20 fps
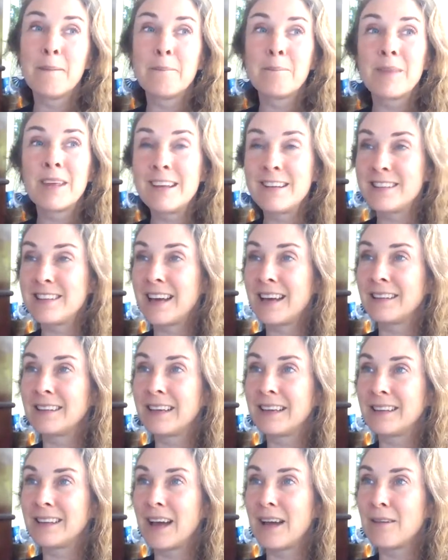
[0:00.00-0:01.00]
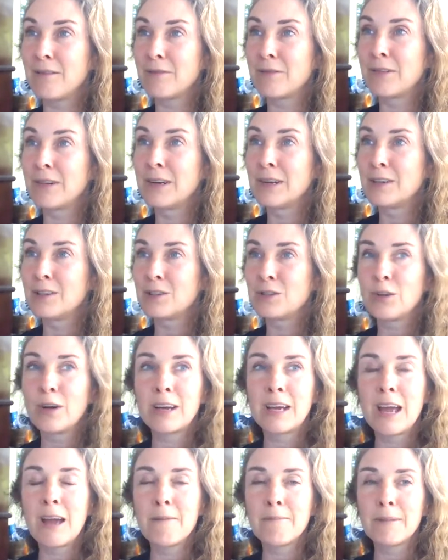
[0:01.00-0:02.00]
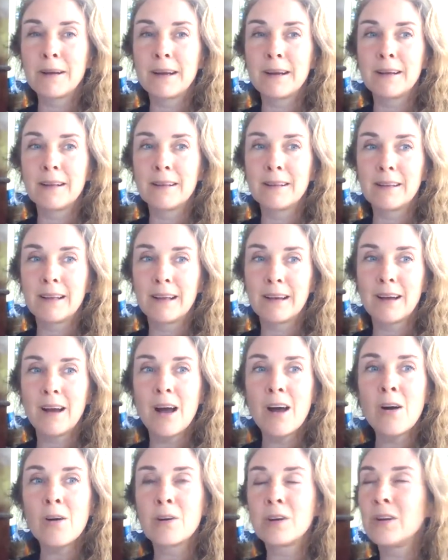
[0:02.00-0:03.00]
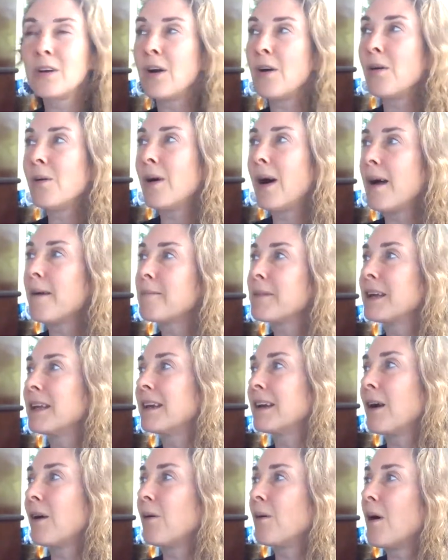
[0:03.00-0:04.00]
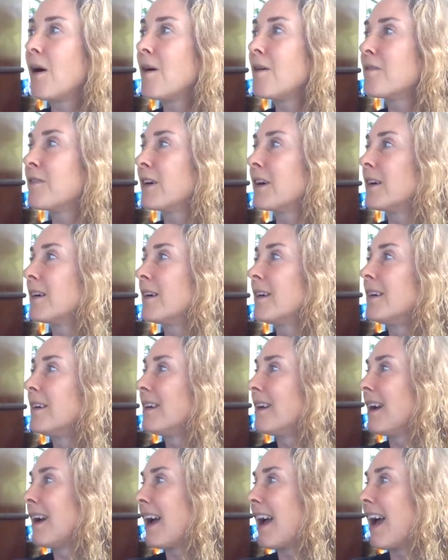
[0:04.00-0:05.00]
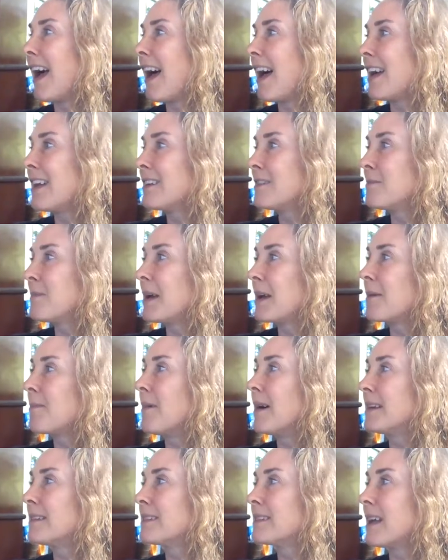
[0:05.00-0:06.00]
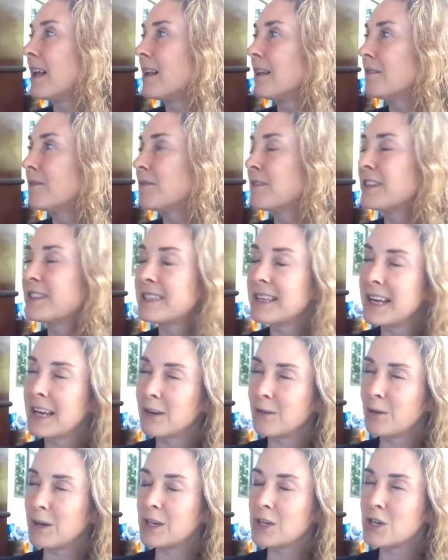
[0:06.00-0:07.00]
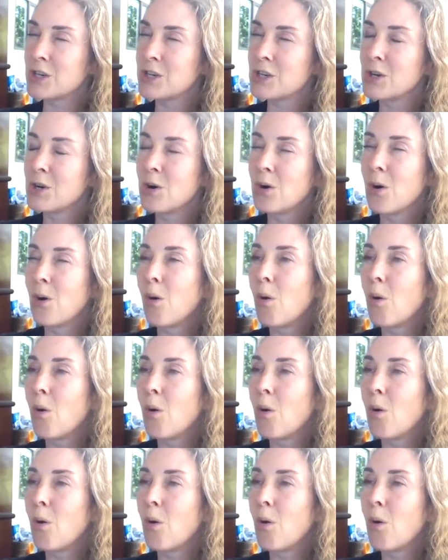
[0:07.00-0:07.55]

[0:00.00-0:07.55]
in daily life. So I can't be like, I'm gonna go over and make myself a sandwich.